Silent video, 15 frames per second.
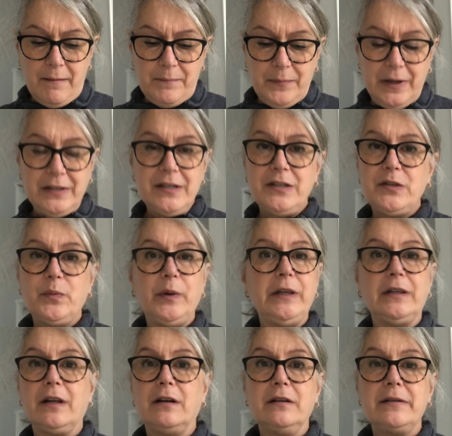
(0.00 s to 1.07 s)
It's a sweet
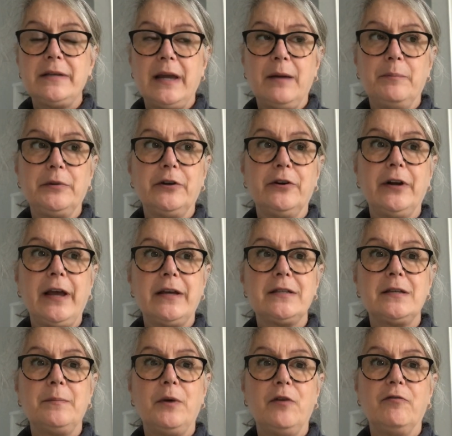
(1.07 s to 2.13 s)
little sampler. It has
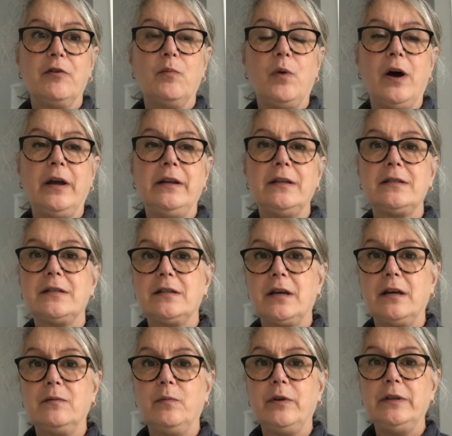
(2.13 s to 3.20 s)
some over one. It's
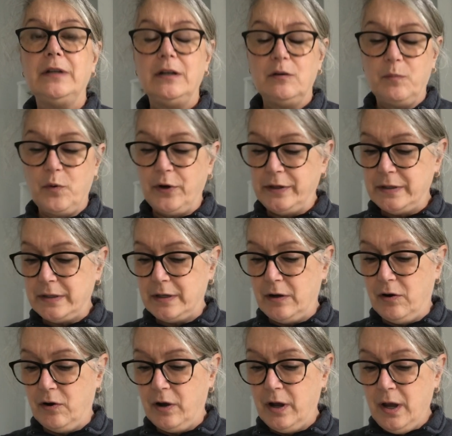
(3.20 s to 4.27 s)
done with needlepoint
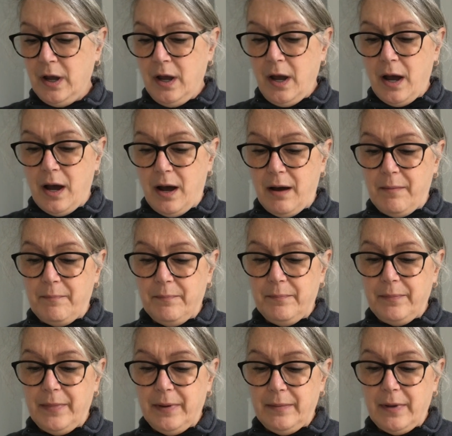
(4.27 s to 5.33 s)
silk,
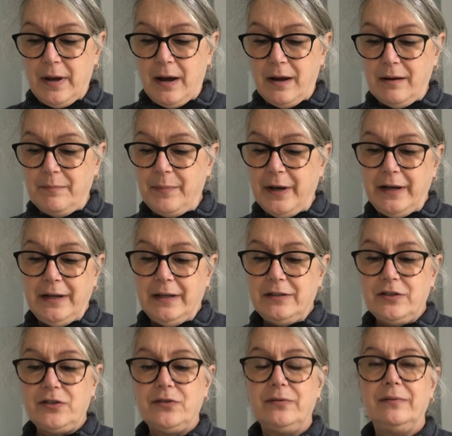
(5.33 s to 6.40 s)
but
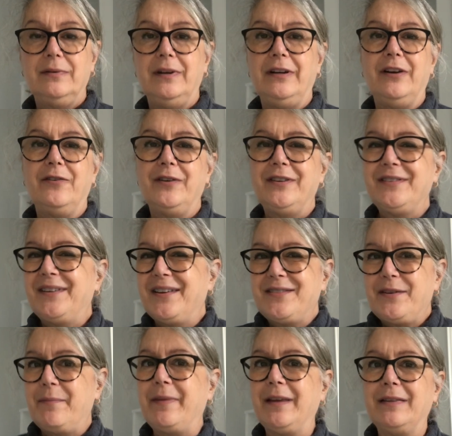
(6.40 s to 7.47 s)
it's it's not
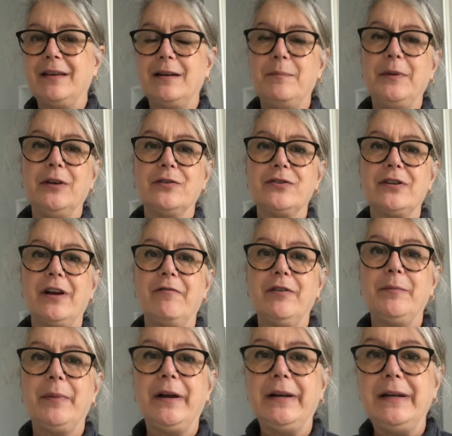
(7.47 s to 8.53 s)
something that appeals to
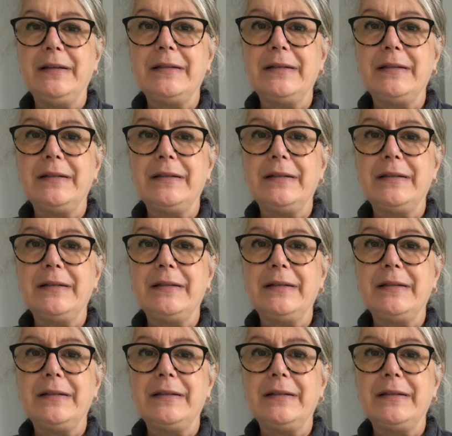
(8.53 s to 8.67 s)
everybody.